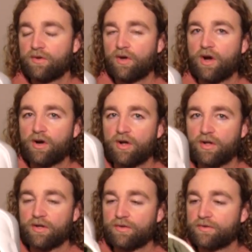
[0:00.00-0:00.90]
are
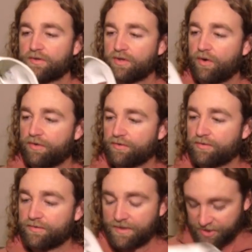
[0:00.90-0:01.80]
all go
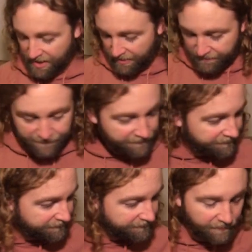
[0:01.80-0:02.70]
through the shell.
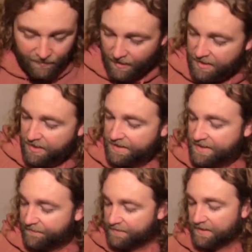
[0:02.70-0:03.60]
You can
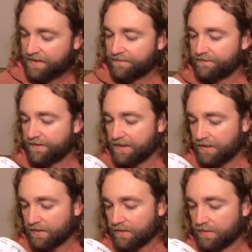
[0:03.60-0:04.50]
definitely
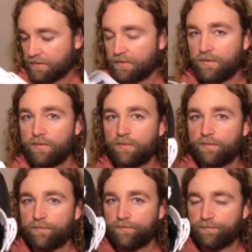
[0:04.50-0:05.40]
feel
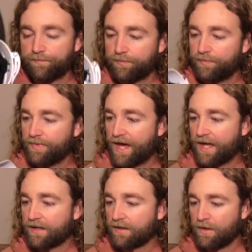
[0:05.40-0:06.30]

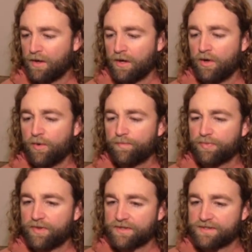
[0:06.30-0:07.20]
that
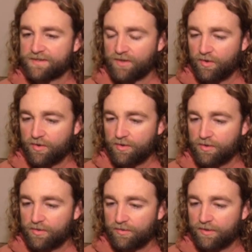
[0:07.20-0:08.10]
the
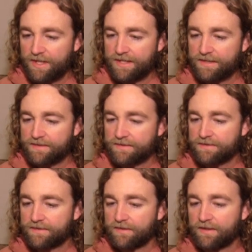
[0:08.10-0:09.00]
sole
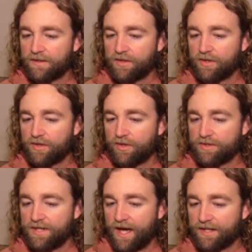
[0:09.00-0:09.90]
is
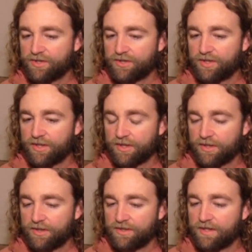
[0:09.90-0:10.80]
attached
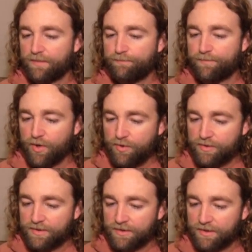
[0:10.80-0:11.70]
to the
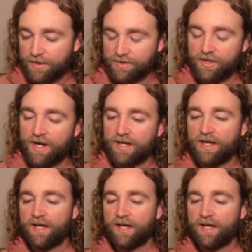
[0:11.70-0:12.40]
boot, or sorry,